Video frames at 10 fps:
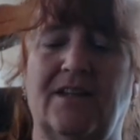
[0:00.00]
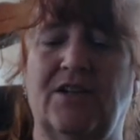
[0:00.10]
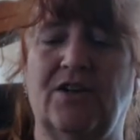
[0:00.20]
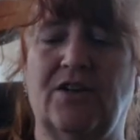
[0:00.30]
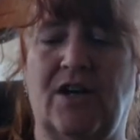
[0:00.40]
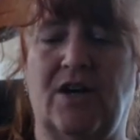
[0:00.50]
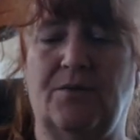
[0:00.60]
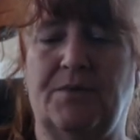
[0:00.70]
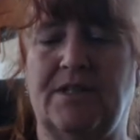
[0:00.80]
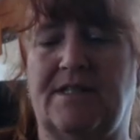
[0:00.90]
you're going to
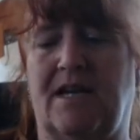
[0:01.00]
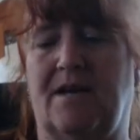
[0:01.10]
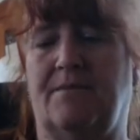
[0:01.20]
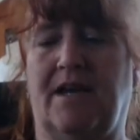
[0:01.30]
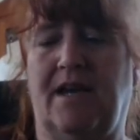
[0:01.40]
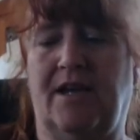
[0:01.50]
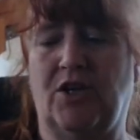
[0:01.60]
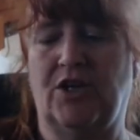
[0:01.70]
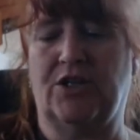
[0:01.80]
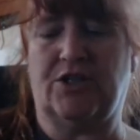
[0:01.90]
open this up and
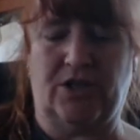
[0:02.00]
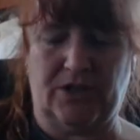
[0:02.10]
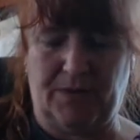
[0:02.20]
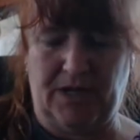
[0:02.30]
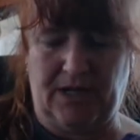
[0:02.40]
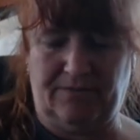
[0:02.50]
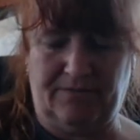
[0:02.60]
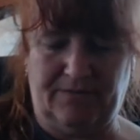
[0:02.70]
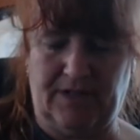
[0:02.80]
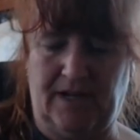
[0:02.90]
you're going to start to pin.
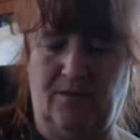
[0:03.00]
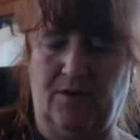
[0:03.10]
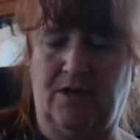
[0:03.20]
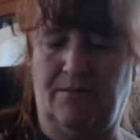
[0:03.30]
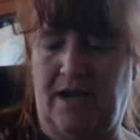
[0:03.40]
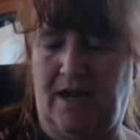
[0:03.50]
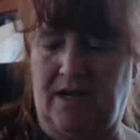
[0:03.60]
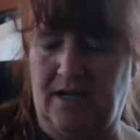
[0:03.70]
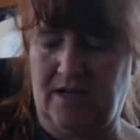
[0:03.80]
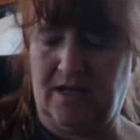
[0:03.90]
And we're going to
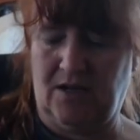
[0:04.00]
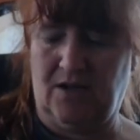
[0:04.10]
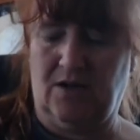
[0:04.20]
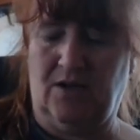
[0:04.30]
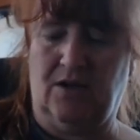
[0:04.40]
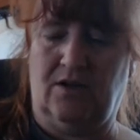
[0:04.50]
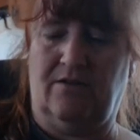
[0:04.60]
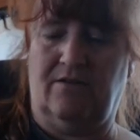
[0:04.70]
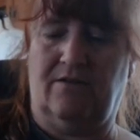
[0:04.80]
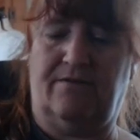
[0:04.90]
make
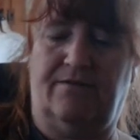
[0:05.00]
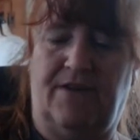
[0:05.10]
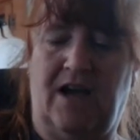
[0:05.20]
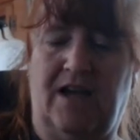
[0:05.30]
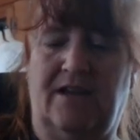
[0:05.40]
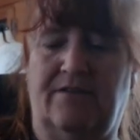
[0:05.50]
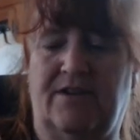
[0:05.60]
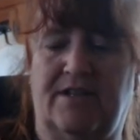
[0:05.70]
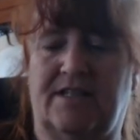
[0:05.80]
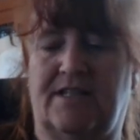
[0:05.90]
five
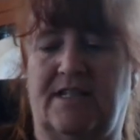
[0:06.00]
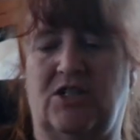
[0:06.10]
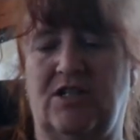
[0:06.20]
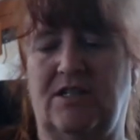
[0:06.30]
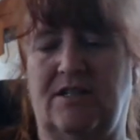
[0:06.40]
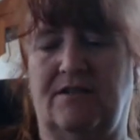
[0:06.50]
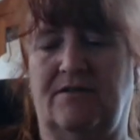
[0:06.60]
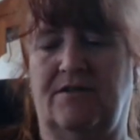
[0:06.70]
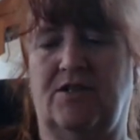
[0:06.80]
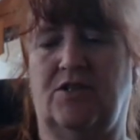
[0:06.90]
stitches.
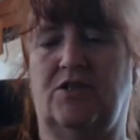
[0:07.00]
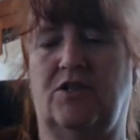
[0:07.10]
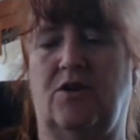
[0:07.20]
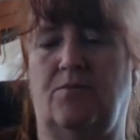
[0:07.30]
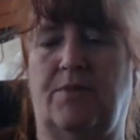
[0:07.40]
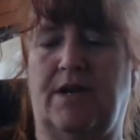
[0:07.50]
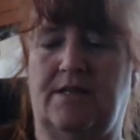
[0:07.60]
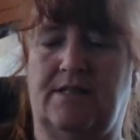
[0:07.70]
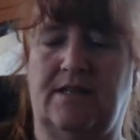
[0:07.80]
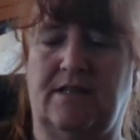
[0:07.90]
So
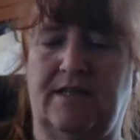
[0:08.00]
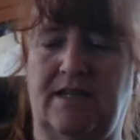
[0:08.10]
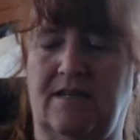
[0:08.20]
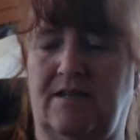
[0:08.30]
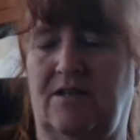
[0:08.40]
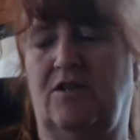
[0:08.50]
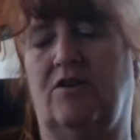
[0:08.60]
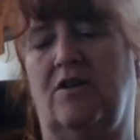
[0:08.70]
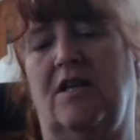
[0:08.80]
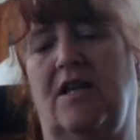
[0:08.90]
basically,
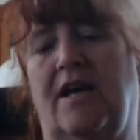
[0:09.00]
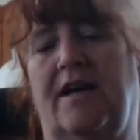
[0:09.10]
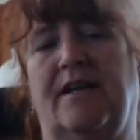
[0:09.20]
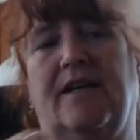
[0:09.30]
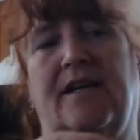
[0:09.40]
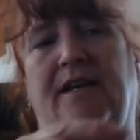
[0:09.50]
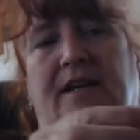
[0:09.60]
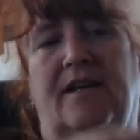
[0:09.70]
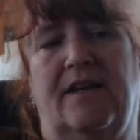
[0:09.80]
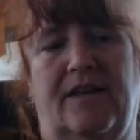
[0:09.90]
you're going to line,
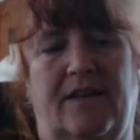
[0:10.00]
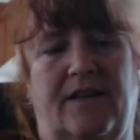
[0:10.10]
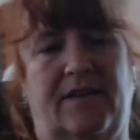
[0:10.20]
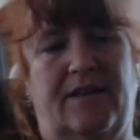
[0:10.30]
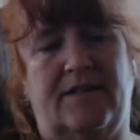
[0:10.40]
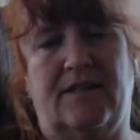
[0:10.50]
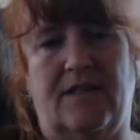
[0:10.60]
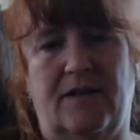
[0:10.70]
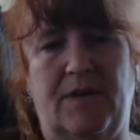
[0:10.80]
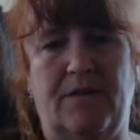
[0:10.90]
this is
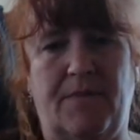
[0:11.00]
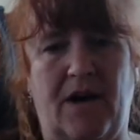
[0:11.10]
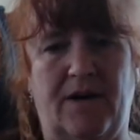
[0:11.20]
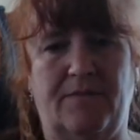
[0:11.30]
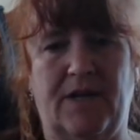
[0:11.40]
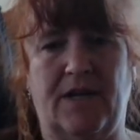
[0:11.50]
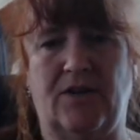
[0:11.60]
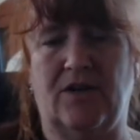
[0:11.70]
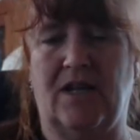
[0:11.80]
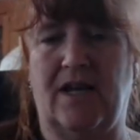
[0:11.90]
going to be the bottom, and
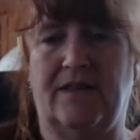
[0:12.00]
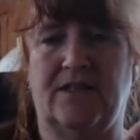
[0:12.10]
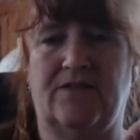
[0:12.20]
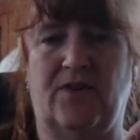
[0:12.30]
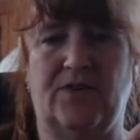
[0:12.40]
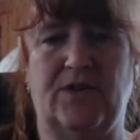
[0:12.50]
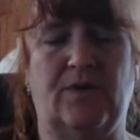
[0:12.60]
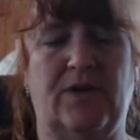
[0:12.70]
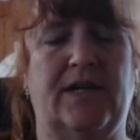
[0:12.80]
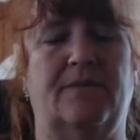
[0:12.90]
you're going to line this folded
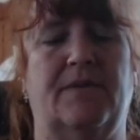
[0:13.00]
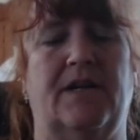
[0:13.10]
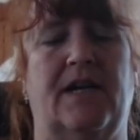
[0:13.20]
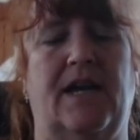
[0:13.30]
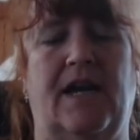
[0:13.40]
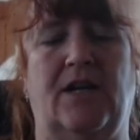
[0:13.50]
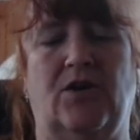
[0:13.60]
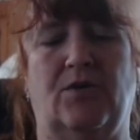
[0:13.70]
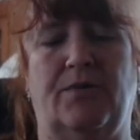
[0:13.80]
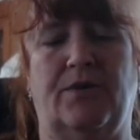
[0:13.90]
one up, and
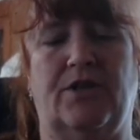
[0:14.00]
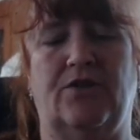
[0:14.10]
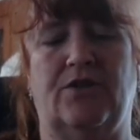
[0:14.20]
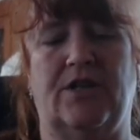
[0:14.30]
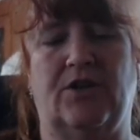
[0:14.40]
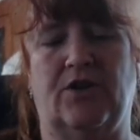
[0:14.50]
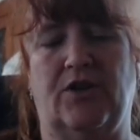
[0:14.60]
you're going to put the two center